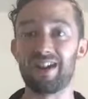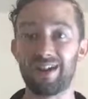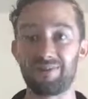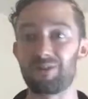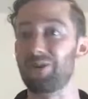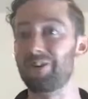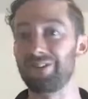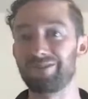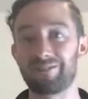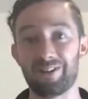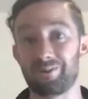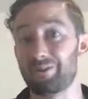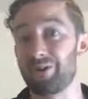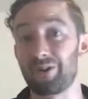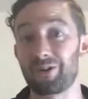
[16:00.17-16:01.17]
I'm going
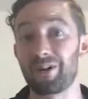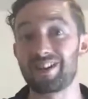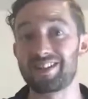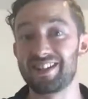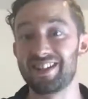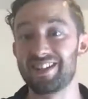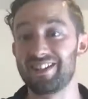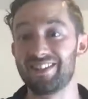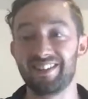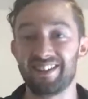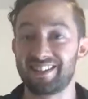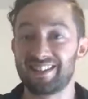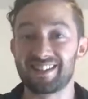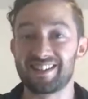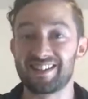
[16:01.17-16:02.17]
crazy in here.
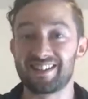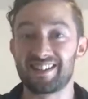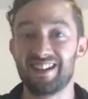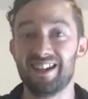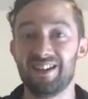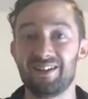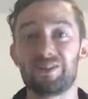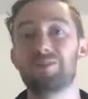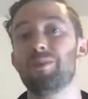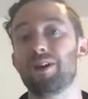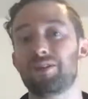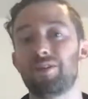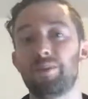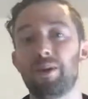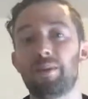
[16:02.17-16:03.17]
Like this is too
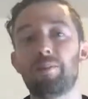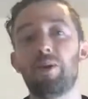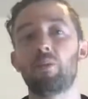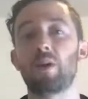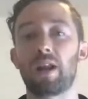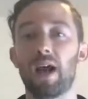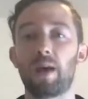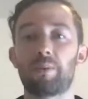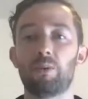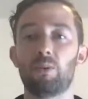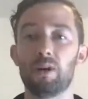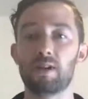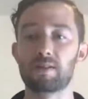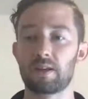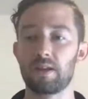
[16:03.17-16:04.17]
much for me. But what happened
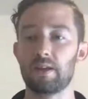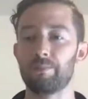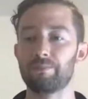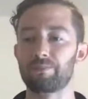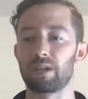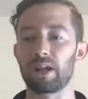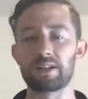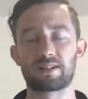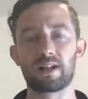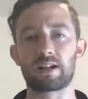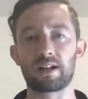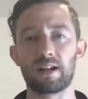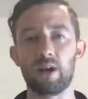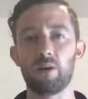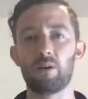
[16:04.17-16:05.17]
was I
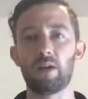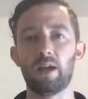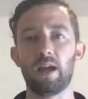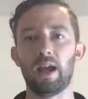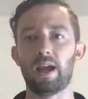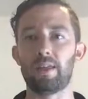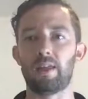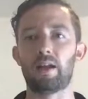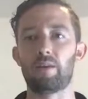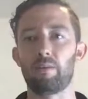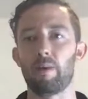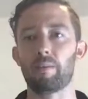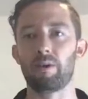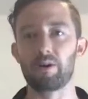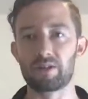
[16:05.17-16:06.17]
stuck it out. And then I
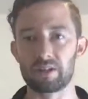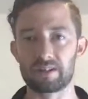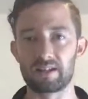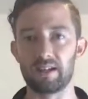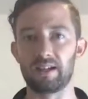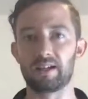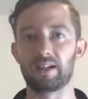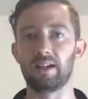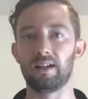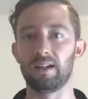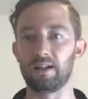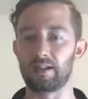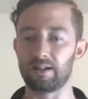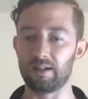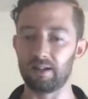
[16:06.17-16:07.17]
remember just like
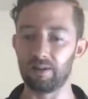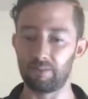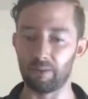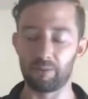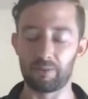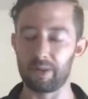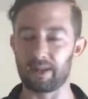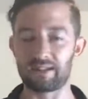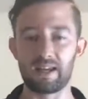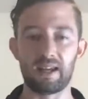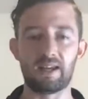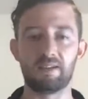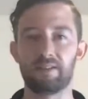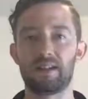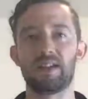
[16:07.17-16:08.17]
I remember like
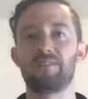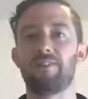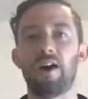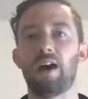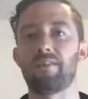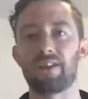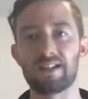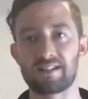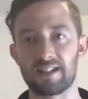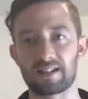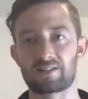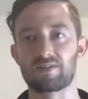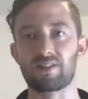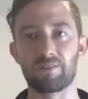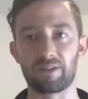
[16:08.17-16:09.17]
day 5, day
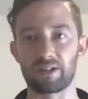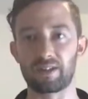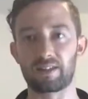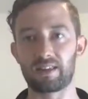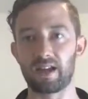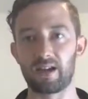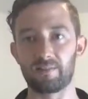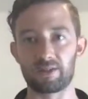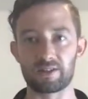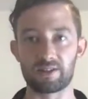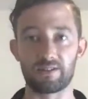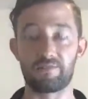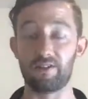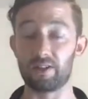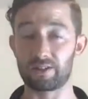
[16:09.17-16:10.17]
6 or something like that. I'm just
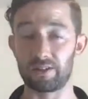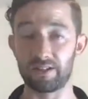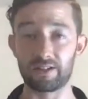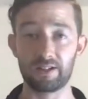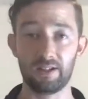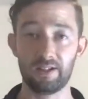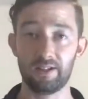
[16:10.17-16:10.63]
like, fuck, like